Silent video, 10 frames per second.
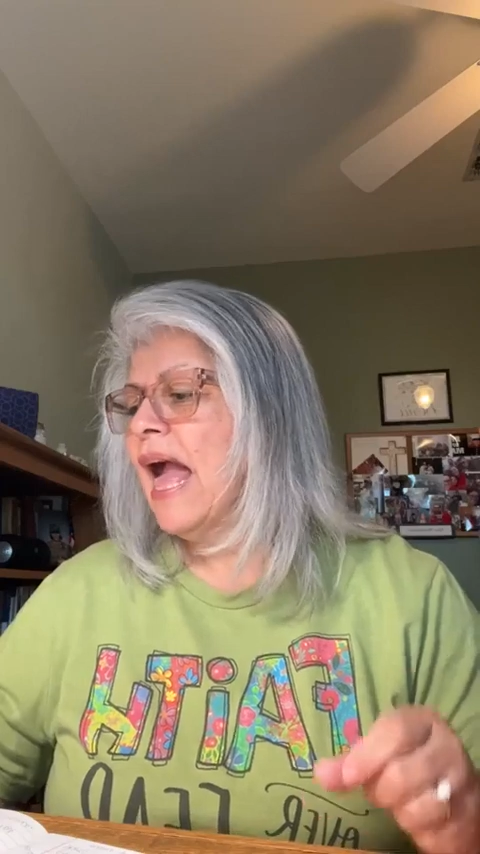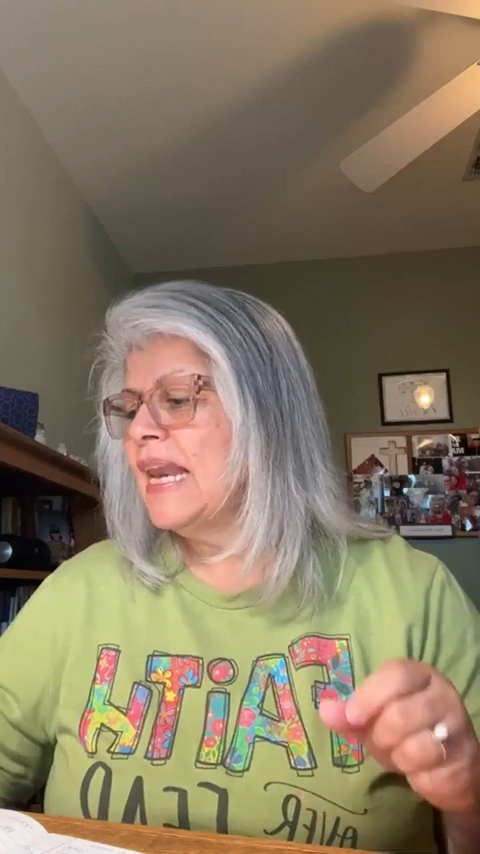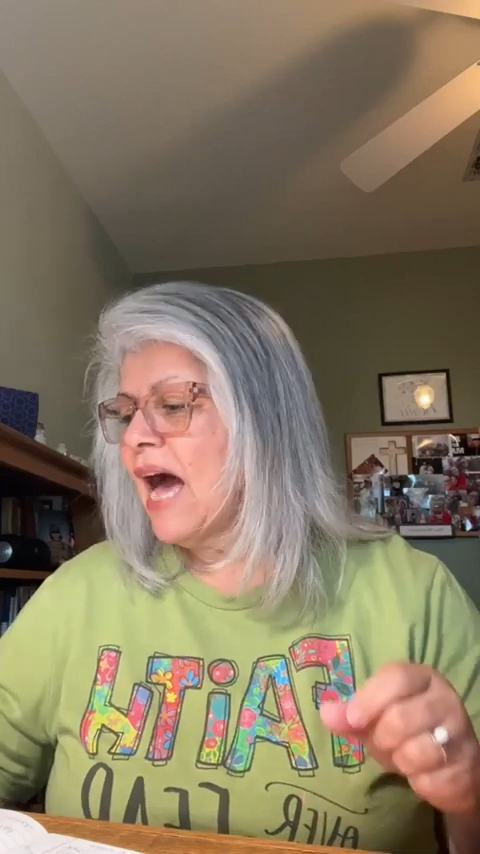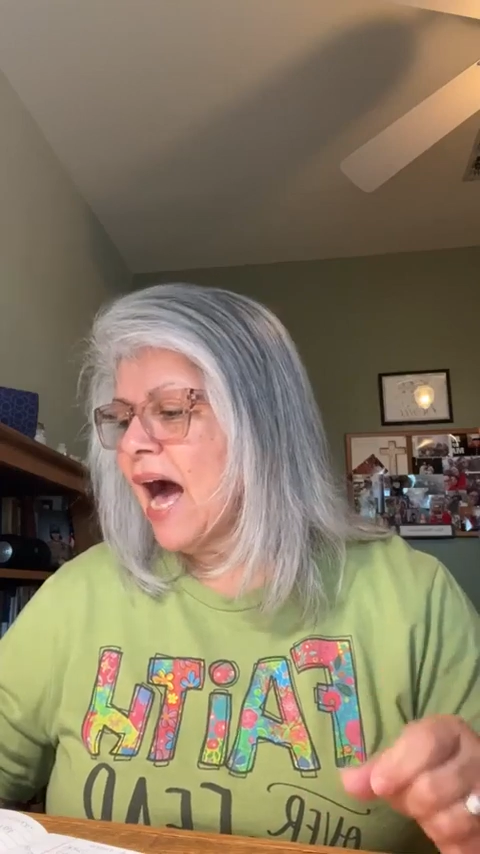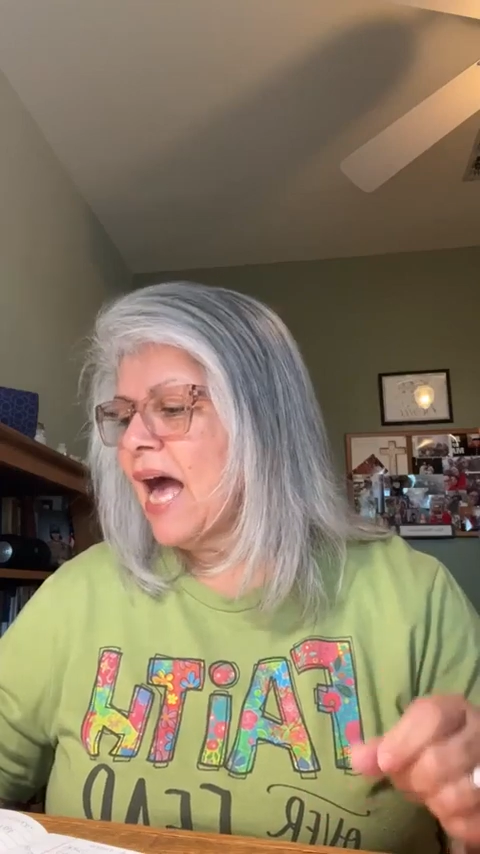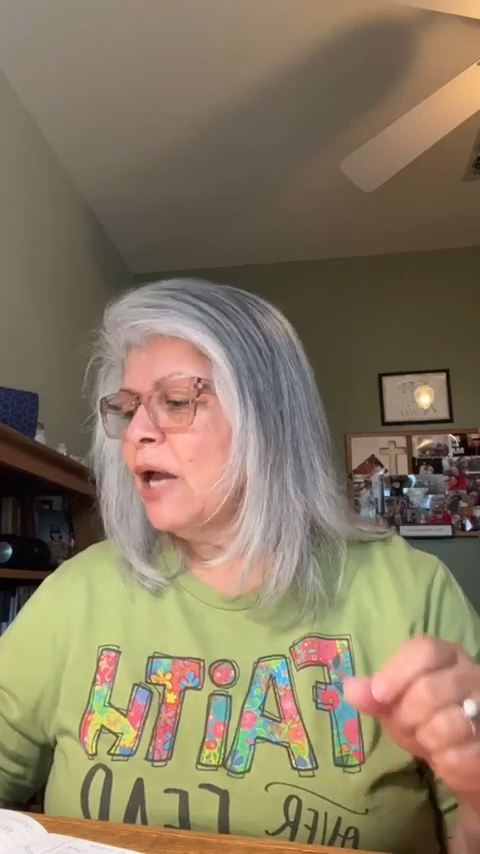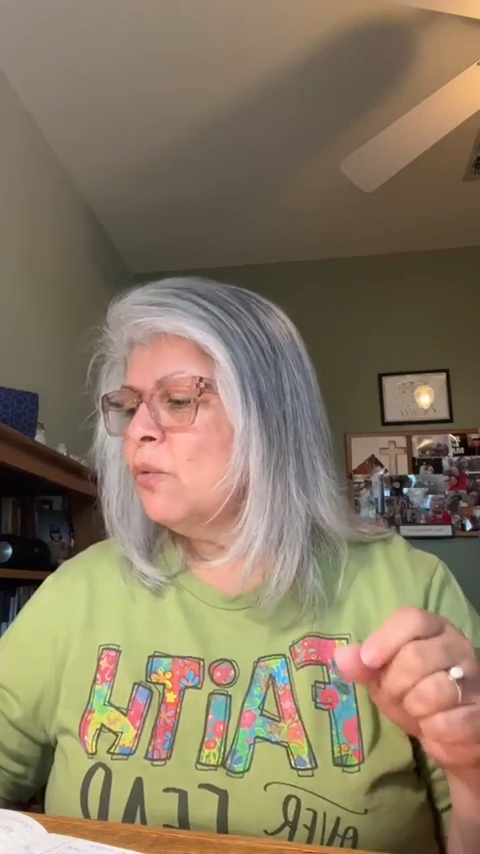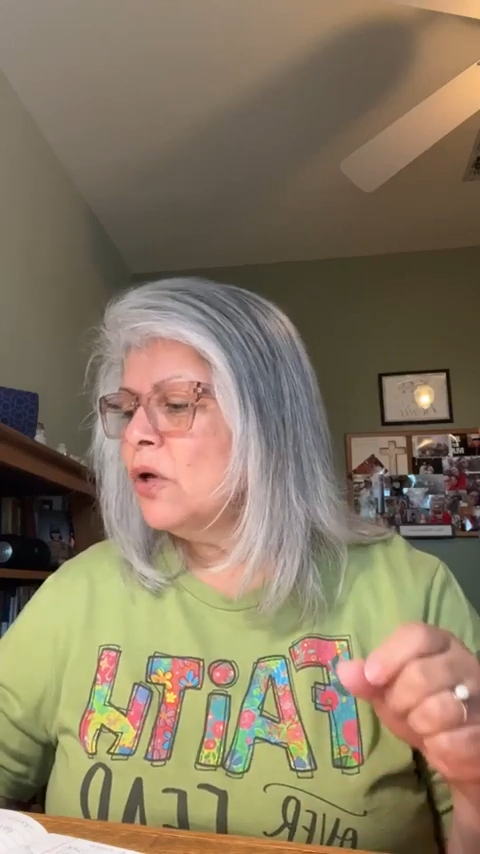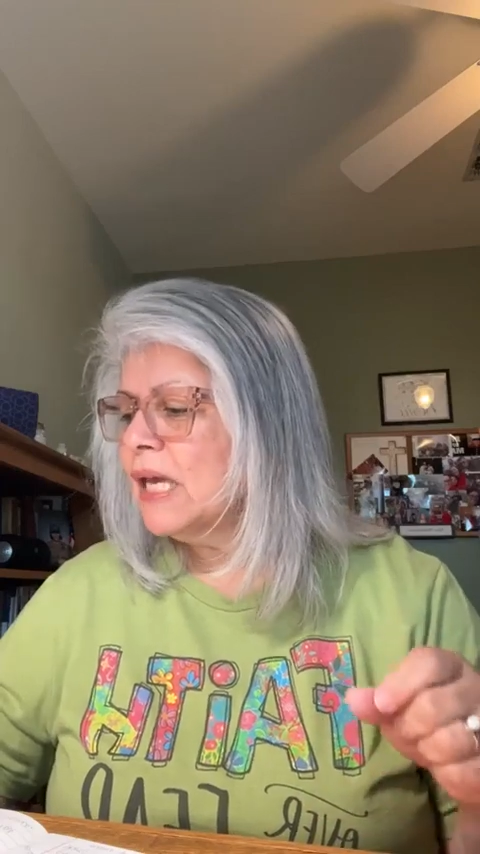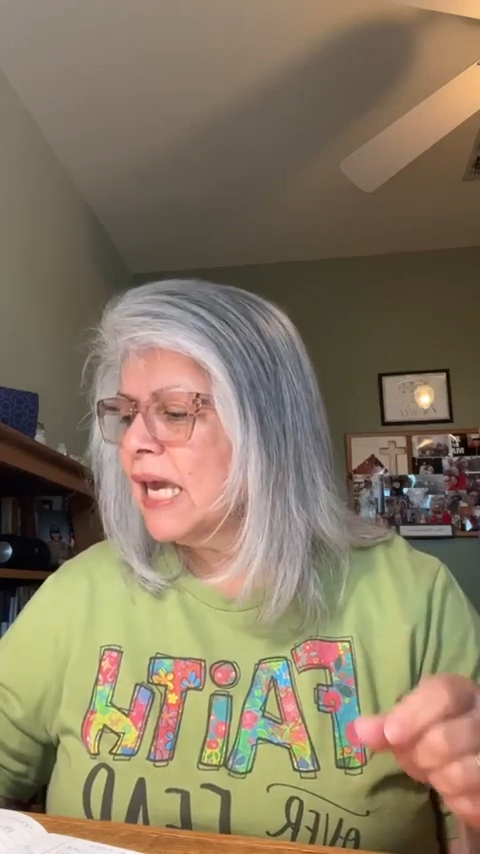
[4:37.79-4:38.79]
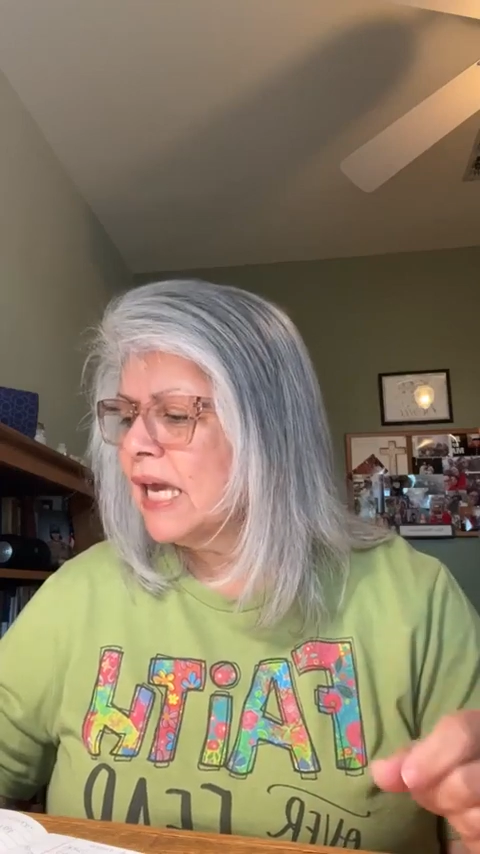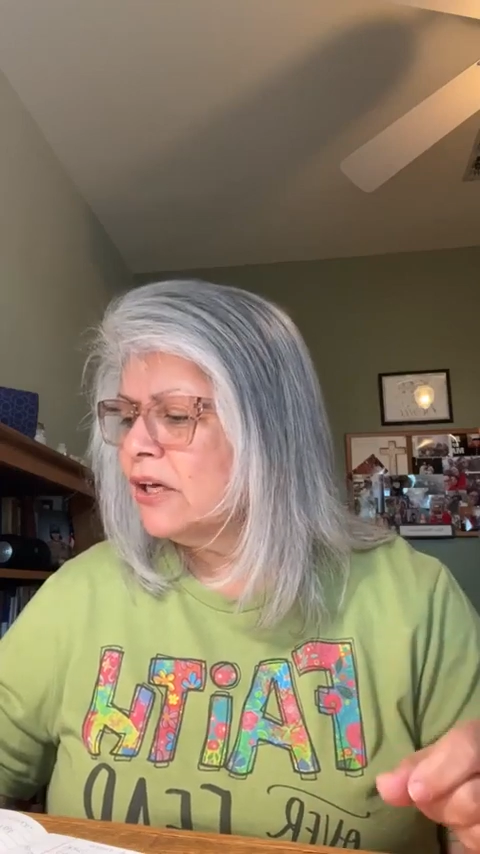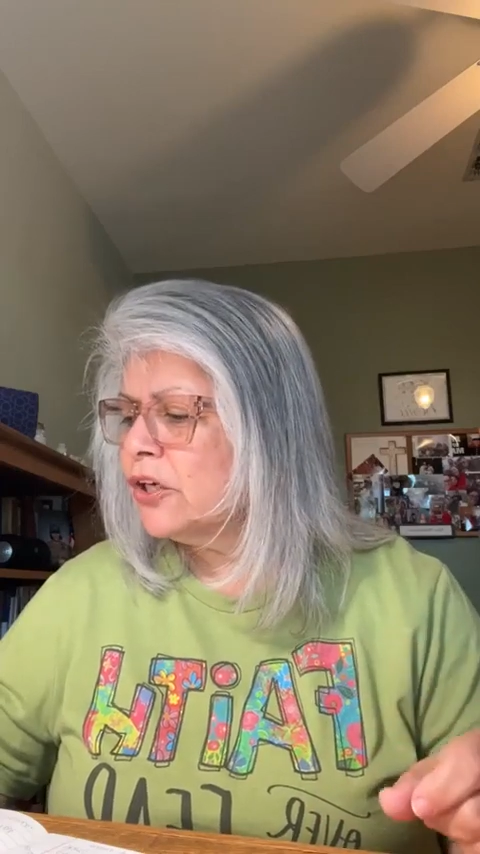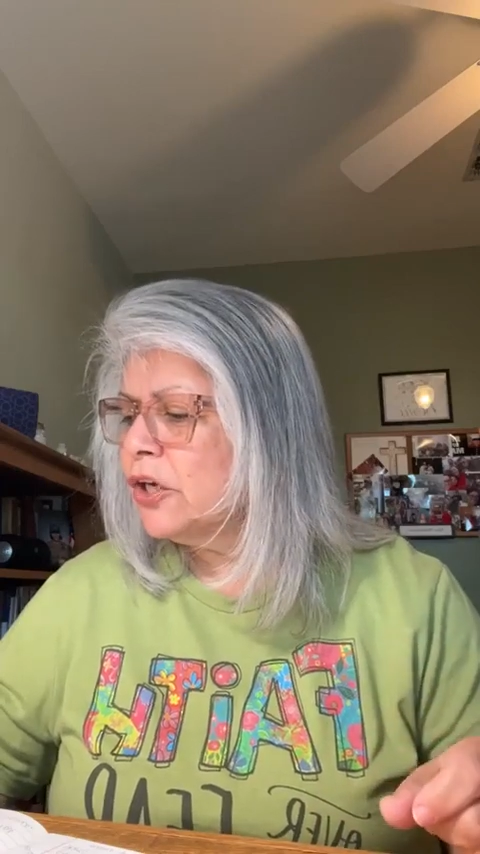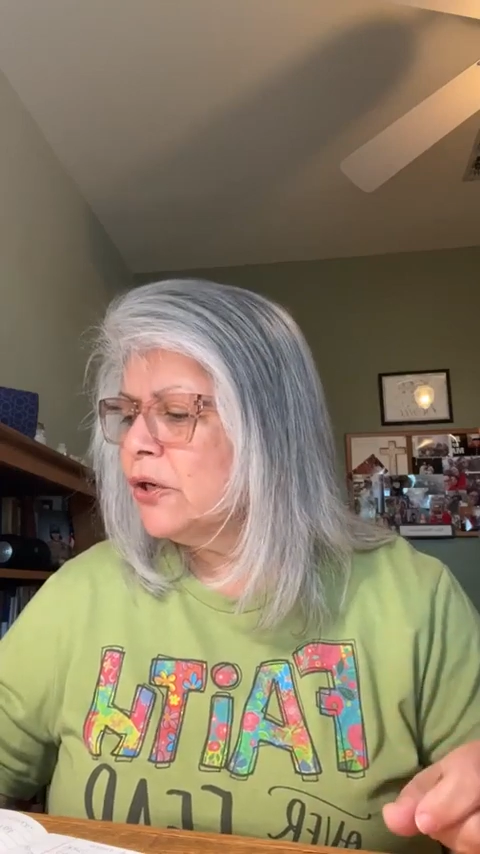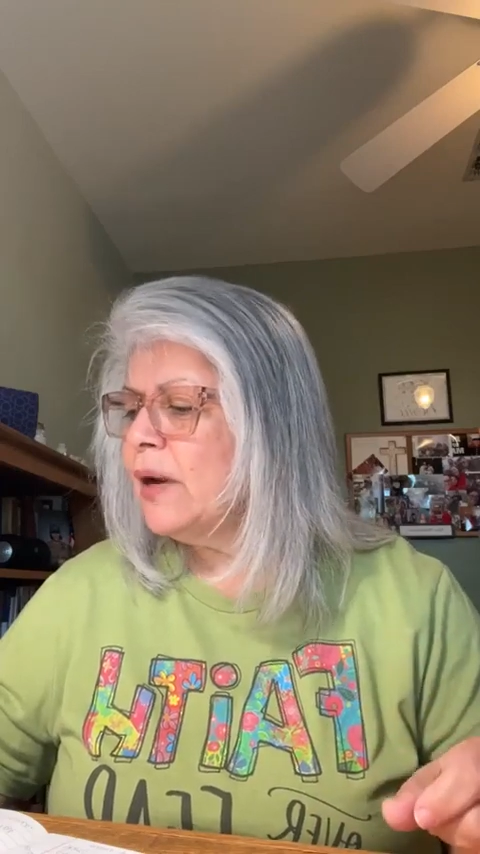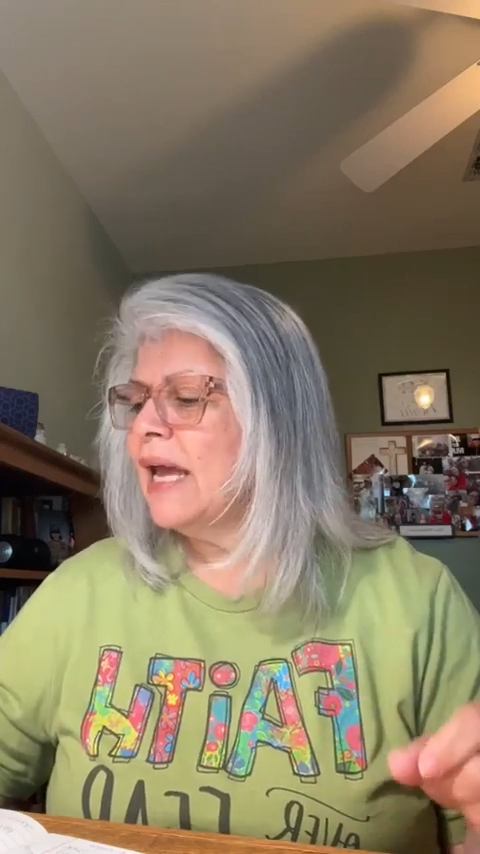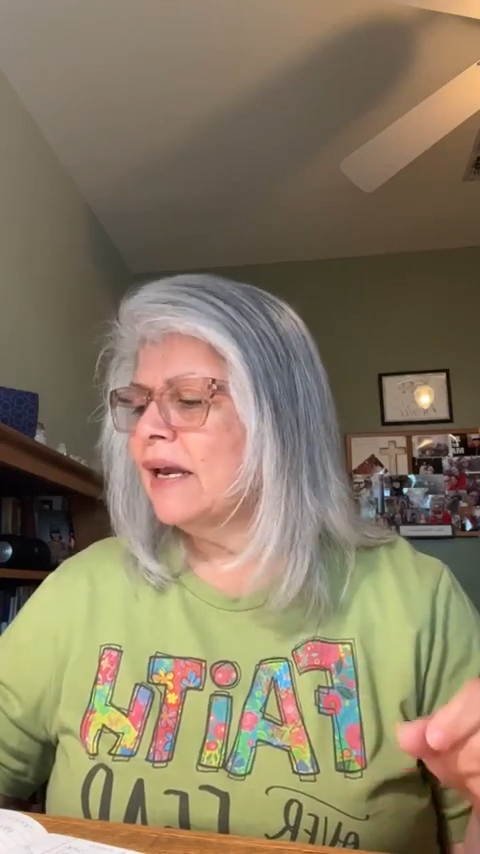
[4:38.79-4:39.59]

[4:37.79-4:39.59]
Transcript: and I will kill you